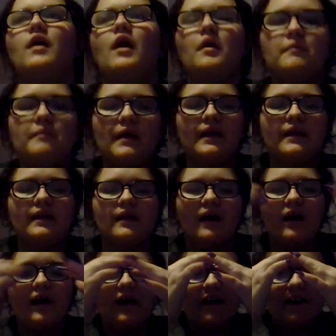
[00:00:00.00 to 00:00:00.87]
my
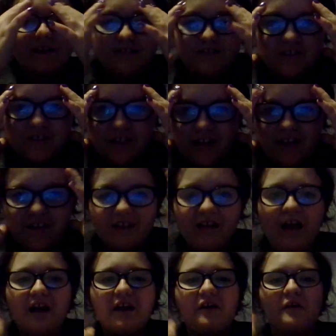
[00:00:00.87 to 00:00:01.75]
gosh.
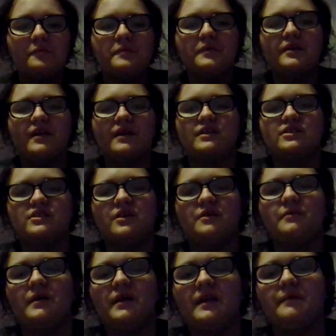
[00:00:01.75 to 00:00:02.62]
I hope you guys
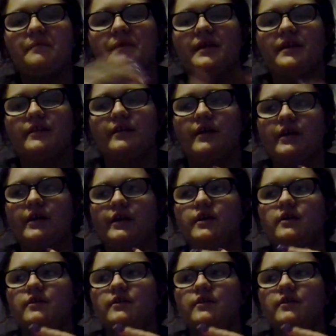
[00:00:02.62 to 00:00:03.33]
know what I mean. Like,